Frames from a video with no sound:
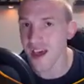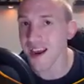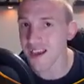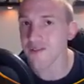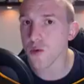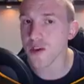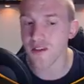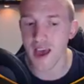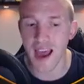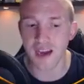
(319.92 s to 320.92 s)
that is going
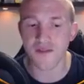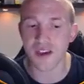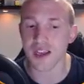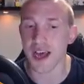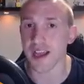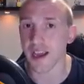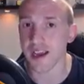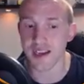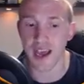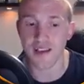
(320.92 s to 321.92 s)
to activate that
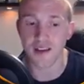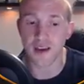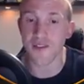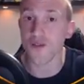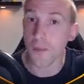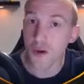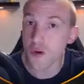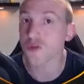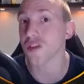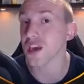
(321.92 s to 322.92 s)
Giga Tesla. If the
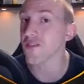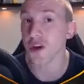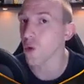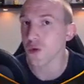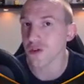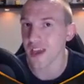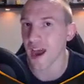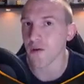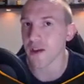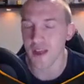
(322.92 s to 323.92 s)
balloons even go
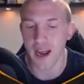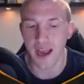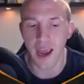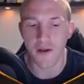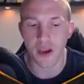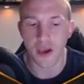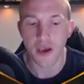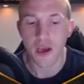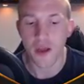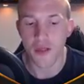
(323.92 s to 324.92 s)
down in that area,
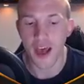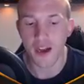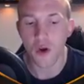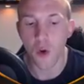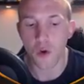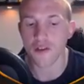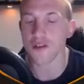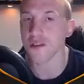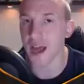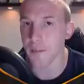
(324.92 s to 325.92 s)
that
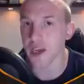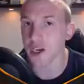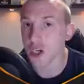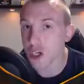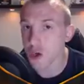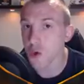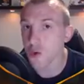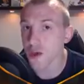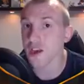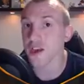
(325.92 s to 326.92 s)
causes damage
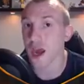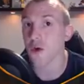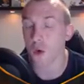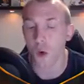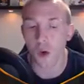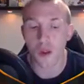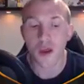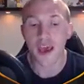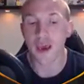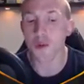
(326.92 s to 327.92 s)
to the town hall.
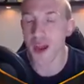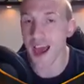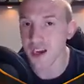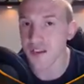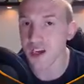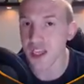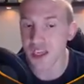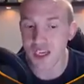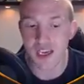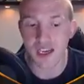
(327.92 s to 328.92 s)
It will activate
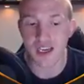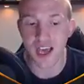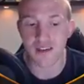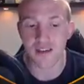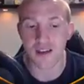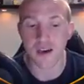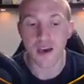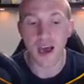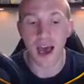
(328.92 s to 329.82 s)
the Giga Tesla,